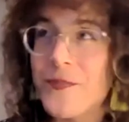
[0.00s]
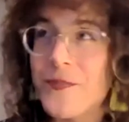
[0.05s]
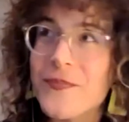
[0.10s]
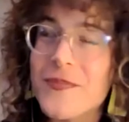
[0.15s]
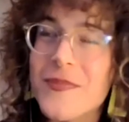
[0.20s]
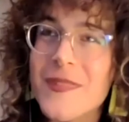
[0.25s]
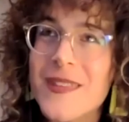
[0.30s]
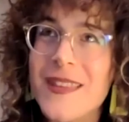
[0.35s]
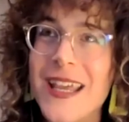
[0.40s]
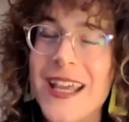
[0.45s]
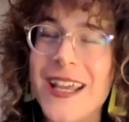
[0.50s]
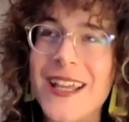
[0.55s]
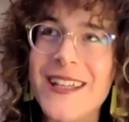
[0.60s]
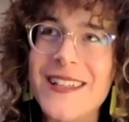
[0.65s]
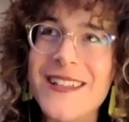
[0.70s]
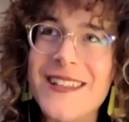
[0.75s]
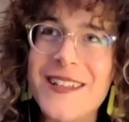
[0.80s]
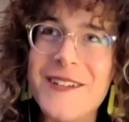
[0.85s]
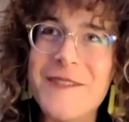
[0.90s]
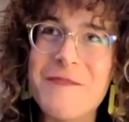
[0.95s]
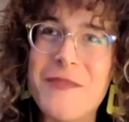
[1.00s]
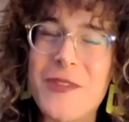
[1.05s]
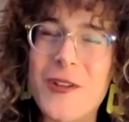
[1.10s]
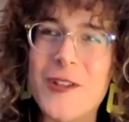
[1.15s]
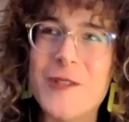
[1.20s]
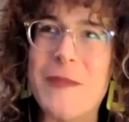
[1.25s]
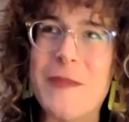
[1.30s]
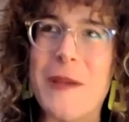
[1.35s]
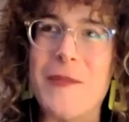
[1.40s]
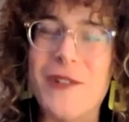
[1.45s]

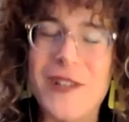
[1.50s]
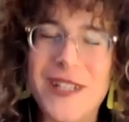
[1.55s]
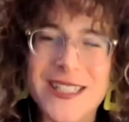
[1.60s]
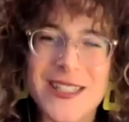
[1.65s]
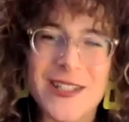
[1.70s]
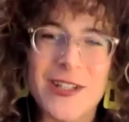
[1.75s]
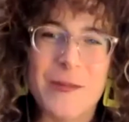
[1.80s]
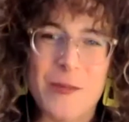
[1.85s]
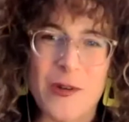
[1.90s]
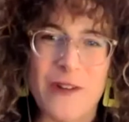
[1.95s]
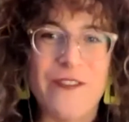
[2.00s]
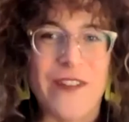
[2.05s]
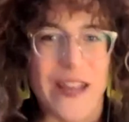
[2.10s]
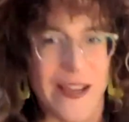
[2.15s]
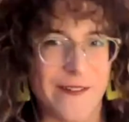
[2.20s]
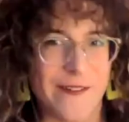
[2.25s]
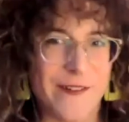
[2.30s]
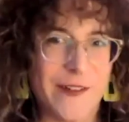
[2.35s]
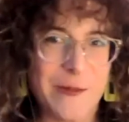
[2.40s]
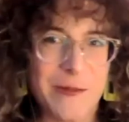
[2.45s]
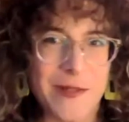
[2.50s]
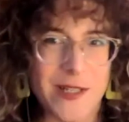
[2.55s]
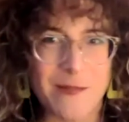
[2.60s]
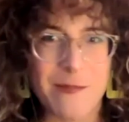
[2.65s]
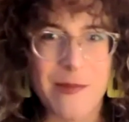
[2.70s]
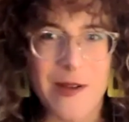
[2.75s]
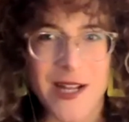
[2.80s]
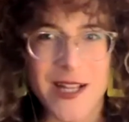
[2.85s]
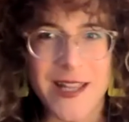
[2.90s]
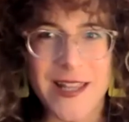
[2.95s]
those memories look more favorably
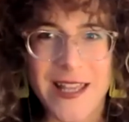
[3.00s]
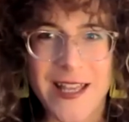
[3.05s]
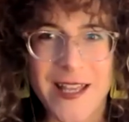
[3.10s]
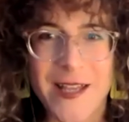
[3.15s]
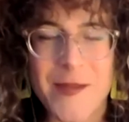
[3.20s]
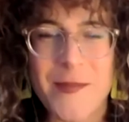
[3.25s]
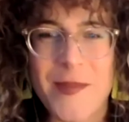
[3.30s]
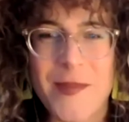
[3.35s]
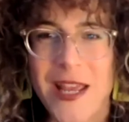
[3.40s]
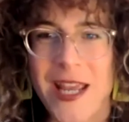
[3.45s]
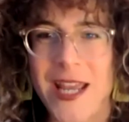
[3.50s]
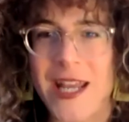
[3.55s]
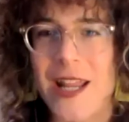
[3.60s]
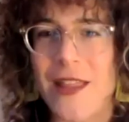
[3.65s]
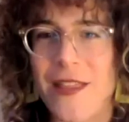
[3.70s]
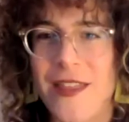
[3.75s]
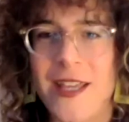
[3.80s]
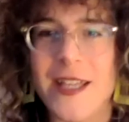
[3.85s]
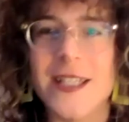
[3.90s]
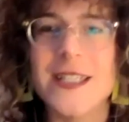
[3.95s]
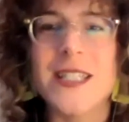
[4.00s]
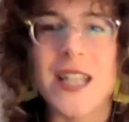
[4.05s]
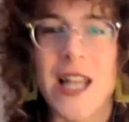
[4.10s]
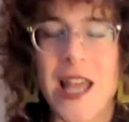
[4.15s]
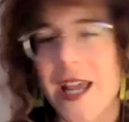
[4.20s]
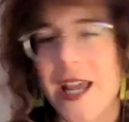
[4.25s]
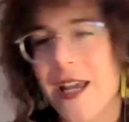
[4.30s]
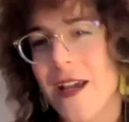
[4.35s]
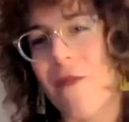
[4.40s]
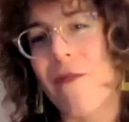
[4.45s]
upon them, and things
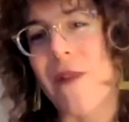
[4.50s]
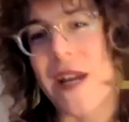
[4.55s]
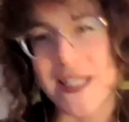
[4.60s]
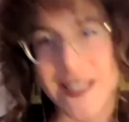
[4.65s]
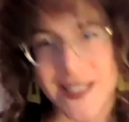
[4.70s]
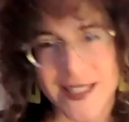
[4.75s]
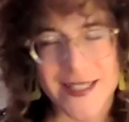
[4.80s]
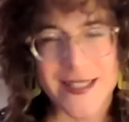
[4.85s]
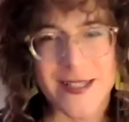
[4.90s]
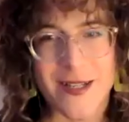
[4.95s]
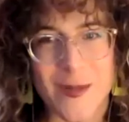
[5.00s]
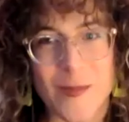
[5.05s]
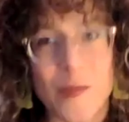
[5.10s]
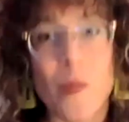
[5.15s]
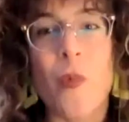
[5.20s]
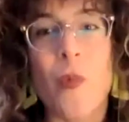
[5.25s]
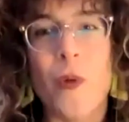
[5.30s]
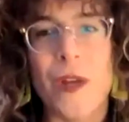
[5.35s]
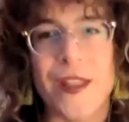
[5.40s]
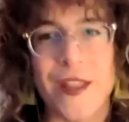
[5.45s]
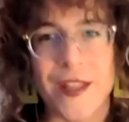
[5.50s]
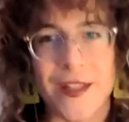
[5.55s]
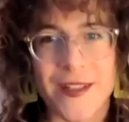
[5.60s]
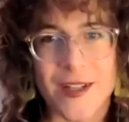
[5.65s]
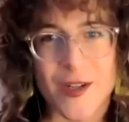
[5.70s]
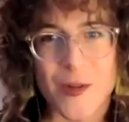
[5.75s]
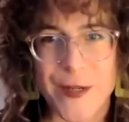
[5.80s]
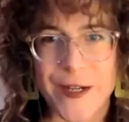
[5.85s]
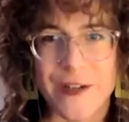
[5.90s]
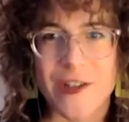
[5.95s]
like racism within the
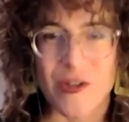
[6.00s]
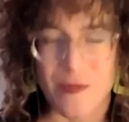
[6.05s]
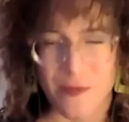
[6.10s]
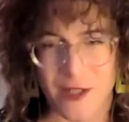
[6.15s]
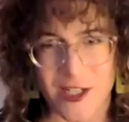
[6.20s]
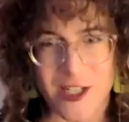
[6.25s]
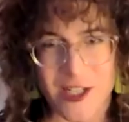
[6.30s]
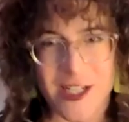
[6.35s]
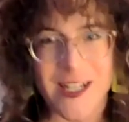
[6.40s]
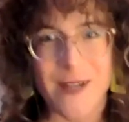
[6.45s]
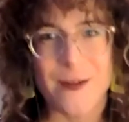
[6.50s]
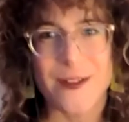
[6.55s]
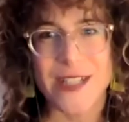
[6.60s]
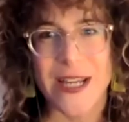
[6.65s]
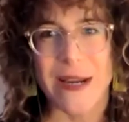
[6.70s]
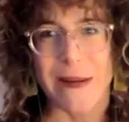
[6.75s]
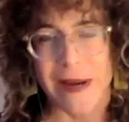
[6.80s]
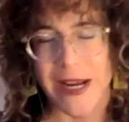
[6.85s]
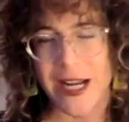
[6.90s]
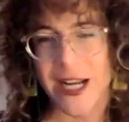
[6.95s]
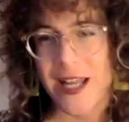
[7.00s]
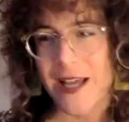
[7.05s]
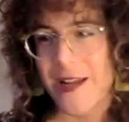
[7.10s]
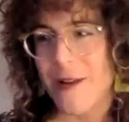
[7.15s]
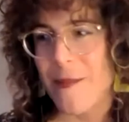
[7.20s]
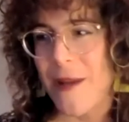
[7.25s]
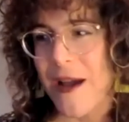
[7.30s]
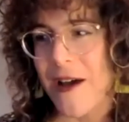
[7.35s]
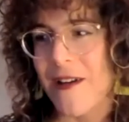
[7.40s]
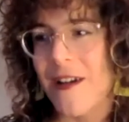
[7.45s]
queer community, which I write a lot
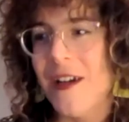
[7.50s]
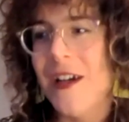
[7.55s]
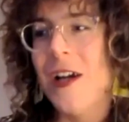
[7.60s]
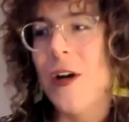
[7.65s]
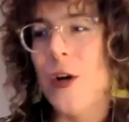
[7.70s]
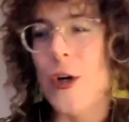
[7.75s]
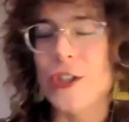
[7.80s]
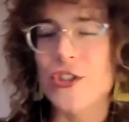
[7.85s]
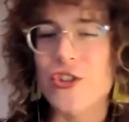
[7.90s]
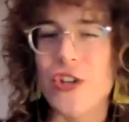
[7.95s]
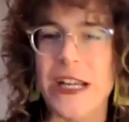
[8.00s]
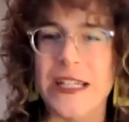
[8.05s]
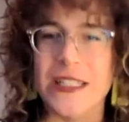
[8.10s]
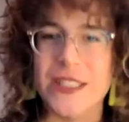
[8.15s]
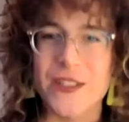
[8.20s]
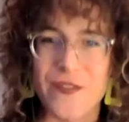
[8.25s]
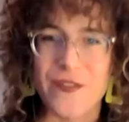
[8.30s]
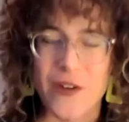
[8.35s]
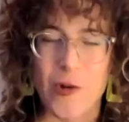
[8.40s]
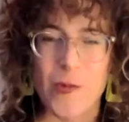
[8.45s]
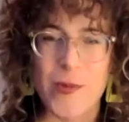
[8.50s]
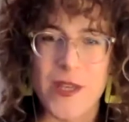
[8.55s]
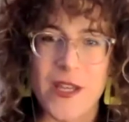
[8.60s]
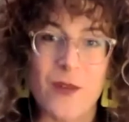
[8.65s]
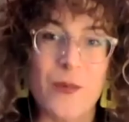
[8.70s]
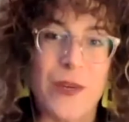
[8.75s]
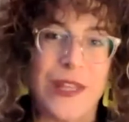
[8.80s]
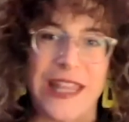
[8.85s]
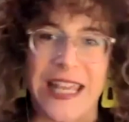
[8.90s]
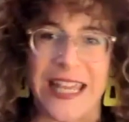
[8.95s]
about, or transphobia
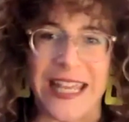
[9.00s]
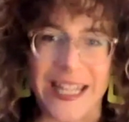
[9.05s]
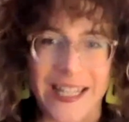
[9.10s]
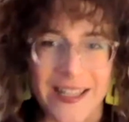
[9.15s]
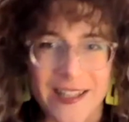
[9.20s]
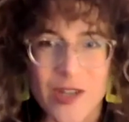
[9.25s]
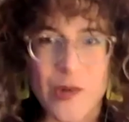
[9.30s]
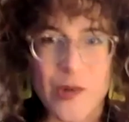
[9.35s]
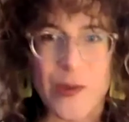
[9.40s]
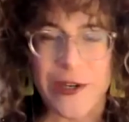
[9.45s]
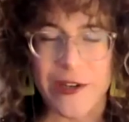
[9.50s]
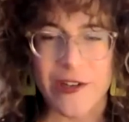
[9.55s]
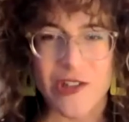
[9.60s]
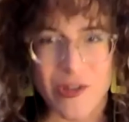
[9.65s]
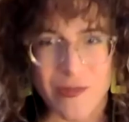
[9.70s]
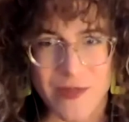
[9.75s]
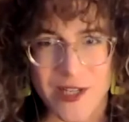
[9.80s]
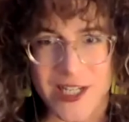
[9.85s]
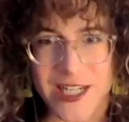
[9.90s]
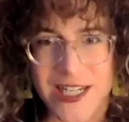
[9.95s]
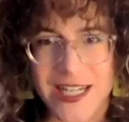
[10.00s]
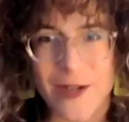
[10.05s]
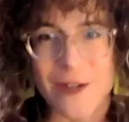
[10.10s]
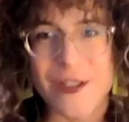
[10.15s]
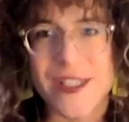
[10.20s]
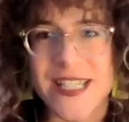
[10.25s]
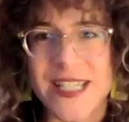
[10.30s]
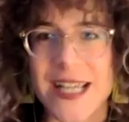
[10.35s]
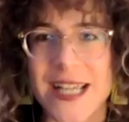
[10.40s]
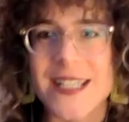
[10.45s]
within the queer community, or
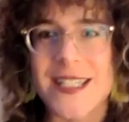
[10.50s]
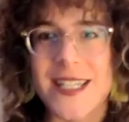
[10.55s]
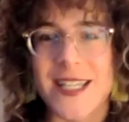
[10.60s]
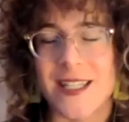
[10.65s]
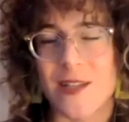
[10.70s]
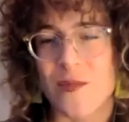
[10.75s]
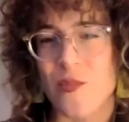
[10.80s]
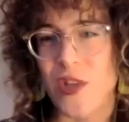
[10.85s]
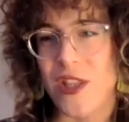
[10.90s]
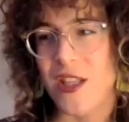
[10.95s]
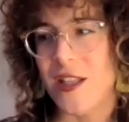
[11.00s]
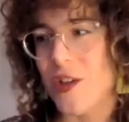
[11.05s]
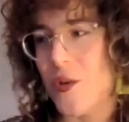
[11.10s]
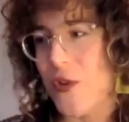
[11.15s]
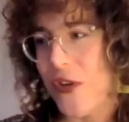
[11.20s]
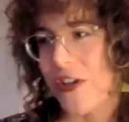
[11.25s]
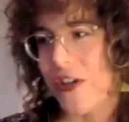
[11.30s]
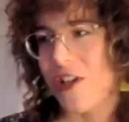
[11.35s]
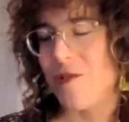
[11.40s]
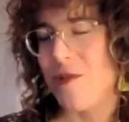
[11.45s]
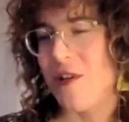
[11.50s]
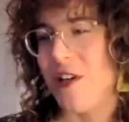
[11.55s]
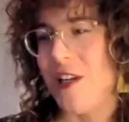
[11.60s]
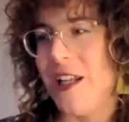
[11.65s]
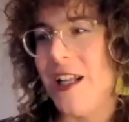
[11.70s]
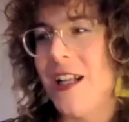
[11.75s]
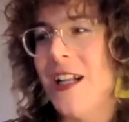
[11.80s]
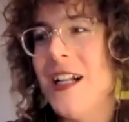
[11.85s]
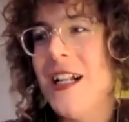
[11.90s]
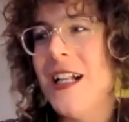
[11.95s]
sexism within the queer community.
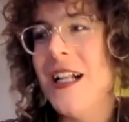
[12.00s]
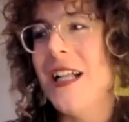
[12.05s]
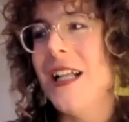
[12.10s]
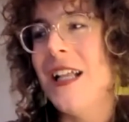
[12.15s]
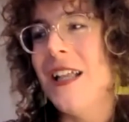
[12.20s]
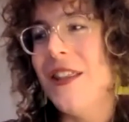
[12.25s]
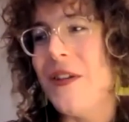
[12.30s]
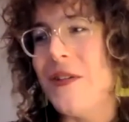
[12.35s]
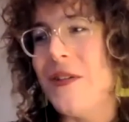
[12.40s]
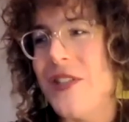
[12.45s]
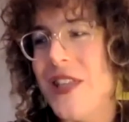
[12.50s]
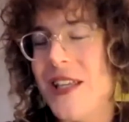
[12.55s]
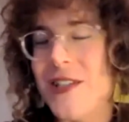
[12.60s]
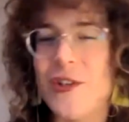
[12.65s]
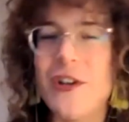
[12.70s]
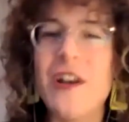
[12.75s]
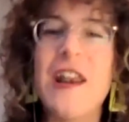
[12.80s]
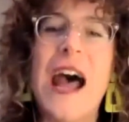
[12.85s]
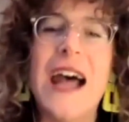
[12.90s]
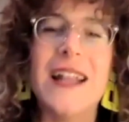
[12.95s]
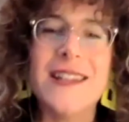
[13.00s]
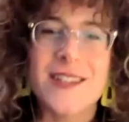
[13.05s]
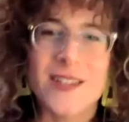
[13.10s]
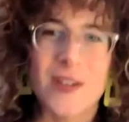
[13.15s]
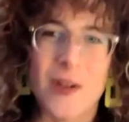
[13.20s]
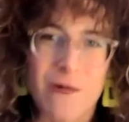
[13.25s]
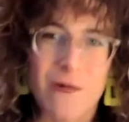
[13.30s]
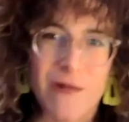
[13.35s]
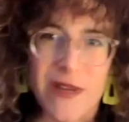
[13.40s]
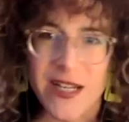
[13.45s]
Those things are not
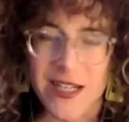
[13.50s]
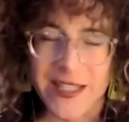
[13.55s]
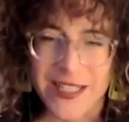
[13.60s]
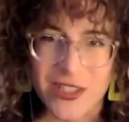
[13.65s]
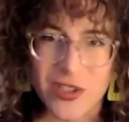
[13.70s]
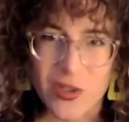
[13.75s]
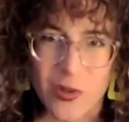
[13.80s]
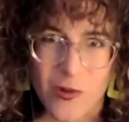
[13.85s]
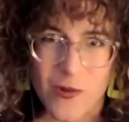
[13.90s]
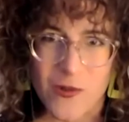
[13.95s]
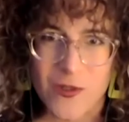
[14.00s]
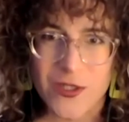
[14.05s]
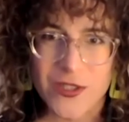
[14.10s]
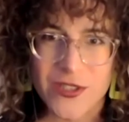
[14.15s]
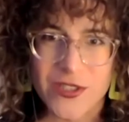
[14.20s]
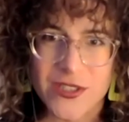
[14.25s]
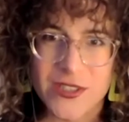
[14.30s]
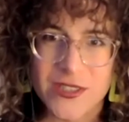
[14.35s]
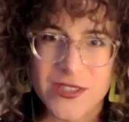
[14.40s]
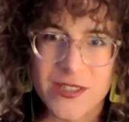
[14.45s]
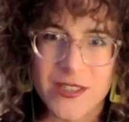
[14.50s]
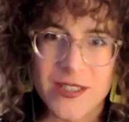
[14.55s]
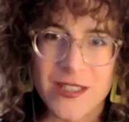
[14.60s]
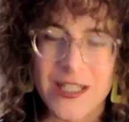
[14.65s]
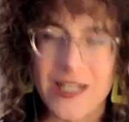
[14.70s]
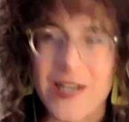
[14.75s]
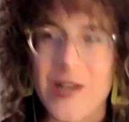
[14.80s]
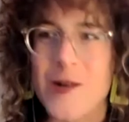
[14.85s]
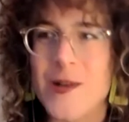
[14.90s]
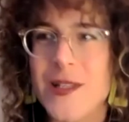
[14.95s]
so readily told.
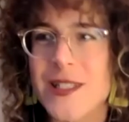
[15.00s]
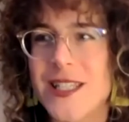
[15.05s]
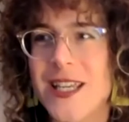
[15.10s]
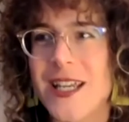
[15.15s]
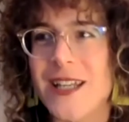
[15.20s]
It's